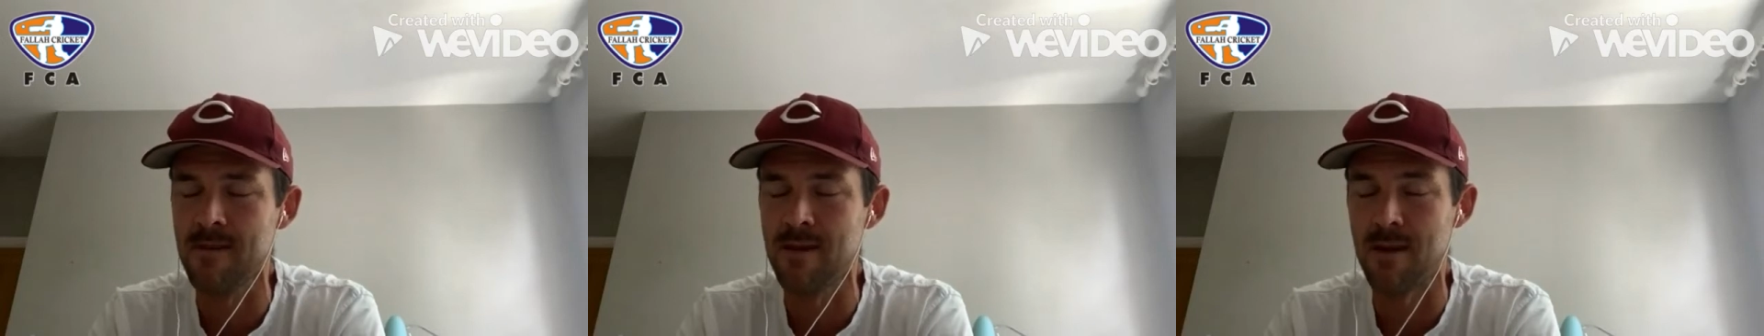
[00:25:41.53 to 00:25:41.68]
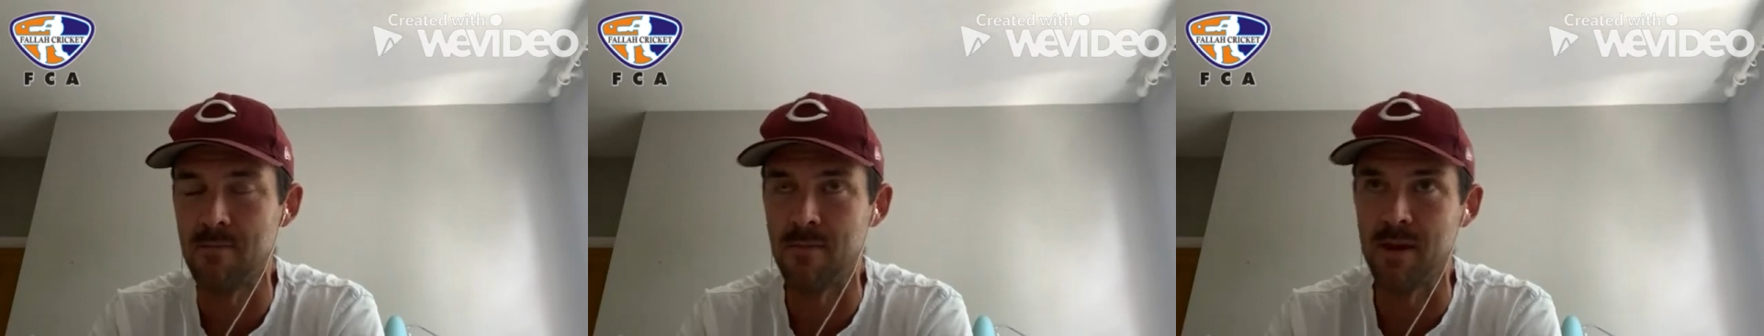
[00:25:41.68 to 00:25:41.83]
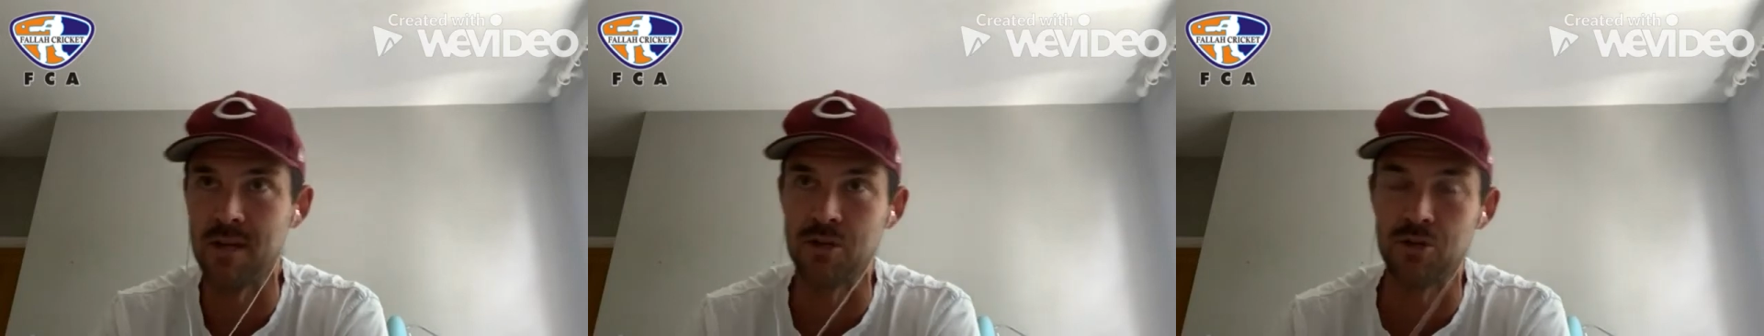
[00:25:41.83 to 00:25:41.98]

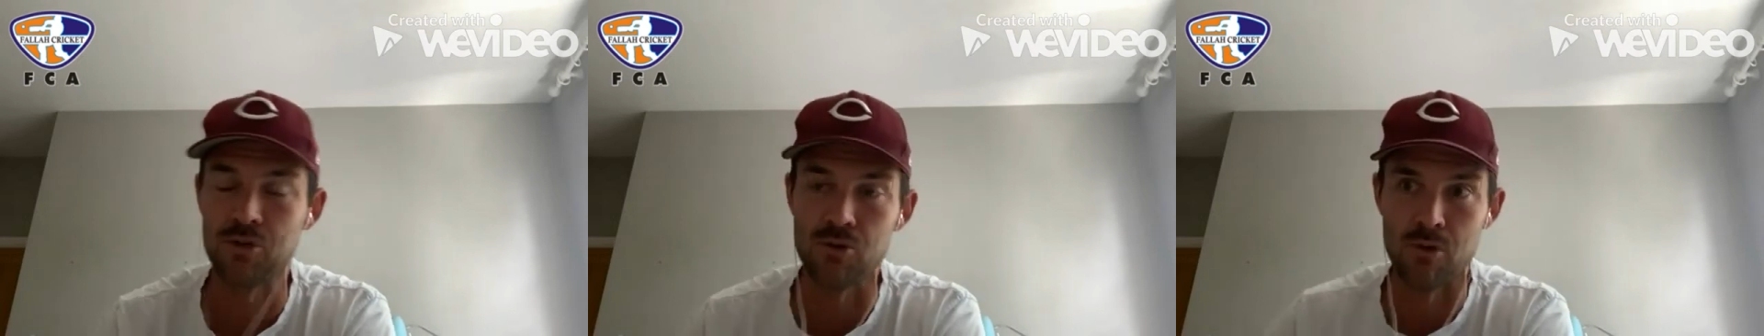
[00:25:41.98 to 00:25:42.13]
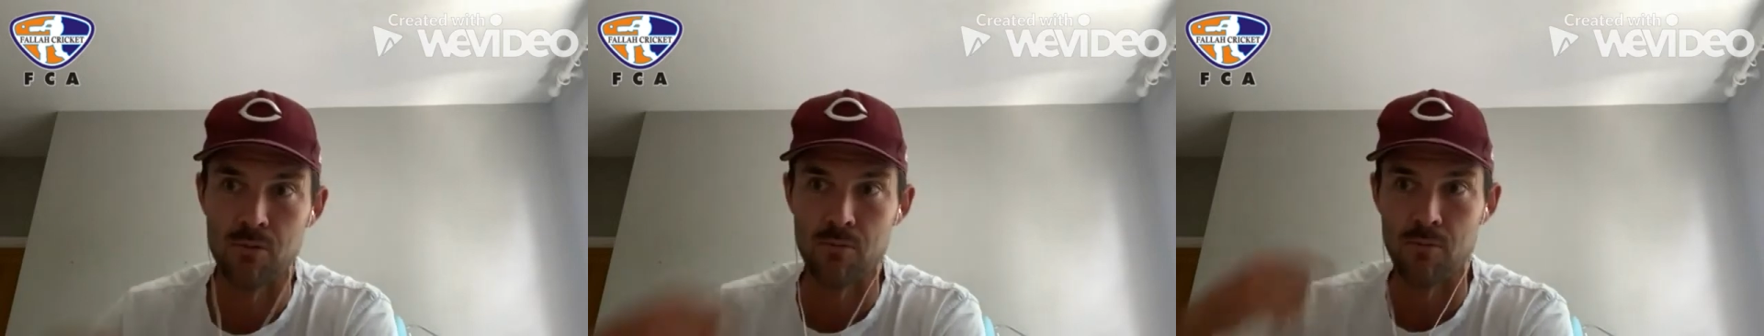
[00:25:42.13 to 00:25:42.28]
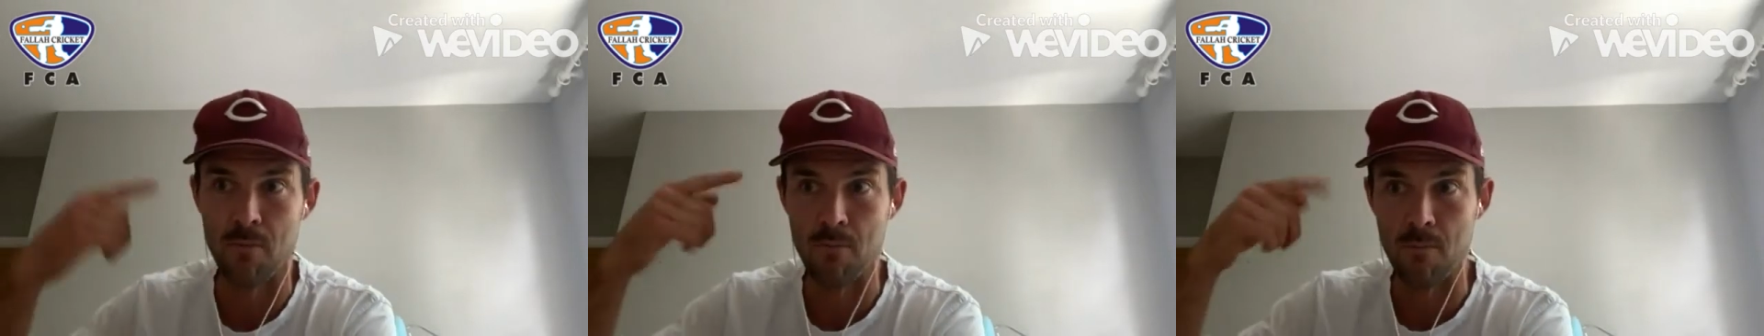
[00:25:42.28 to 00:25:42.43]
and make
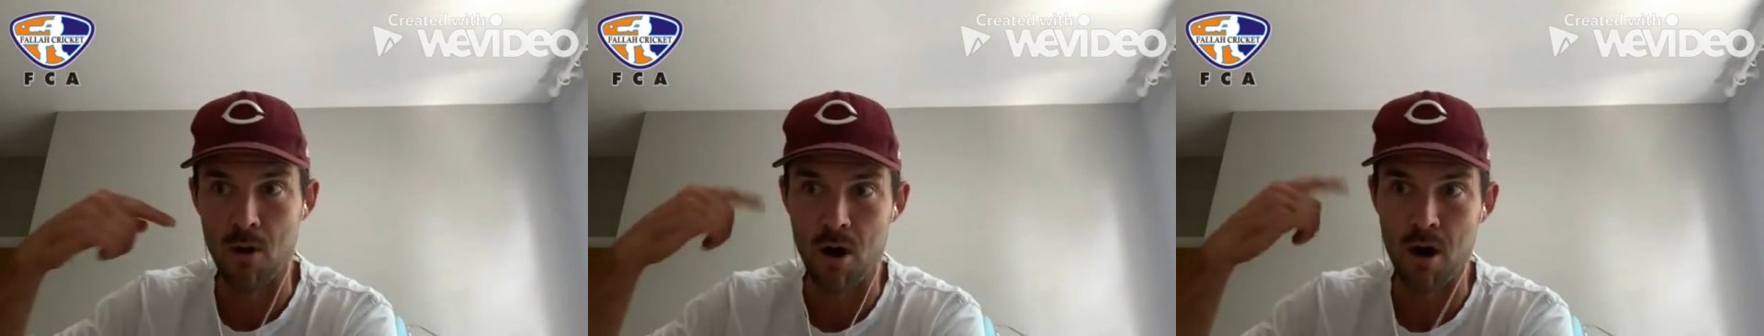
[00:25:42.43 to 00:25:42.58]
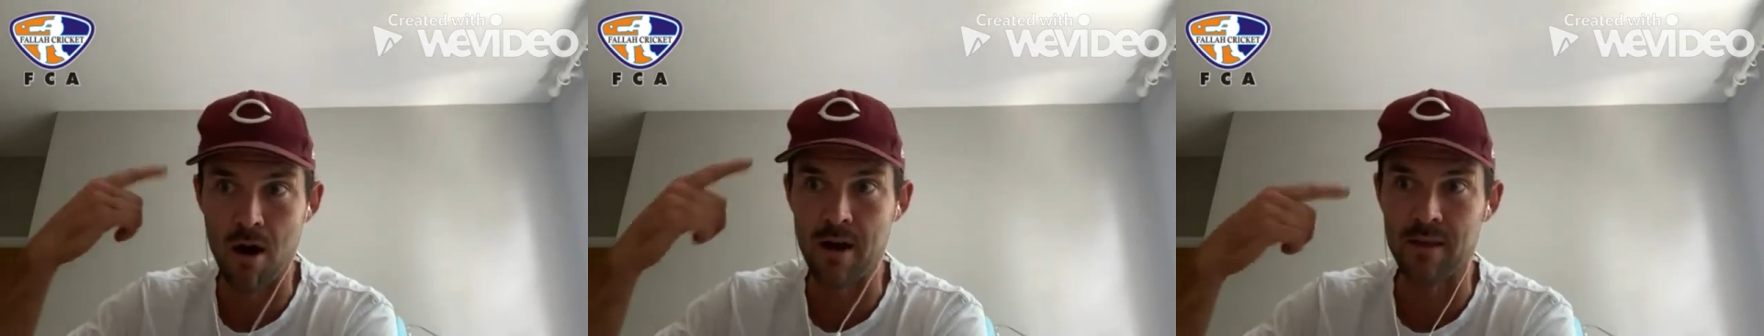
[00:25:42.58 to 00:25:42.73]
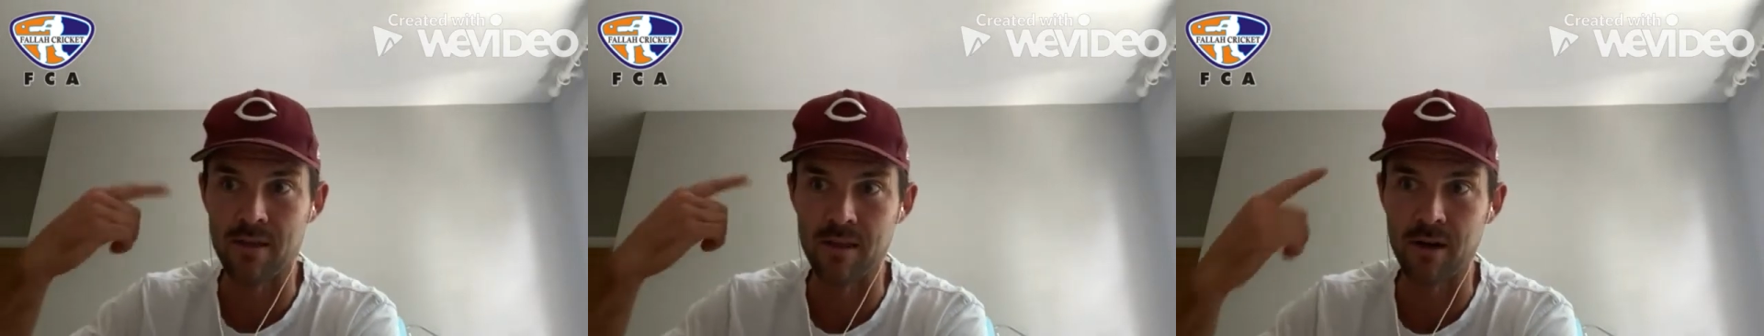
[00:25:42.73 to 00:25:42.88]
sure in my
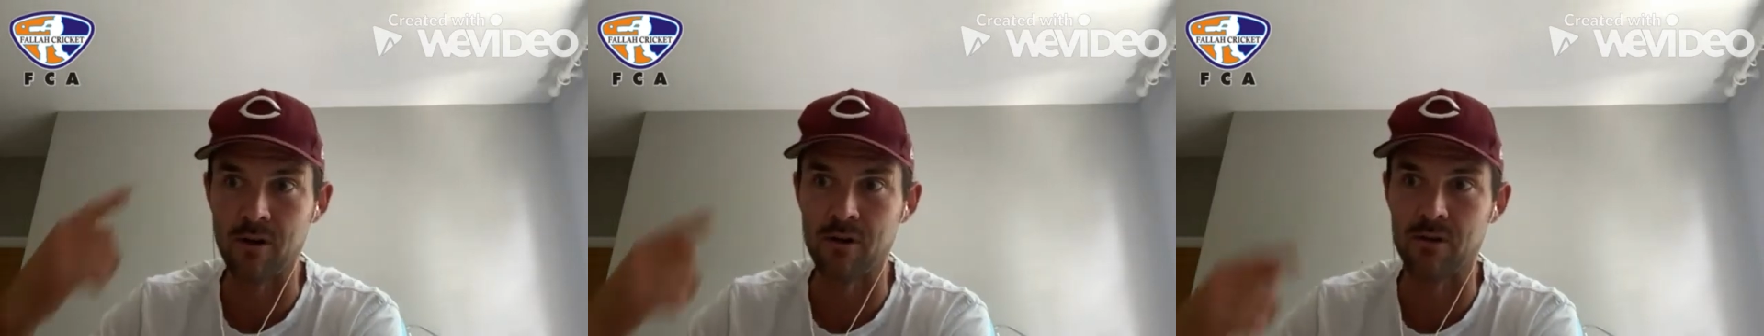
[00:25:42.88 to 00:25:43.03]
mind that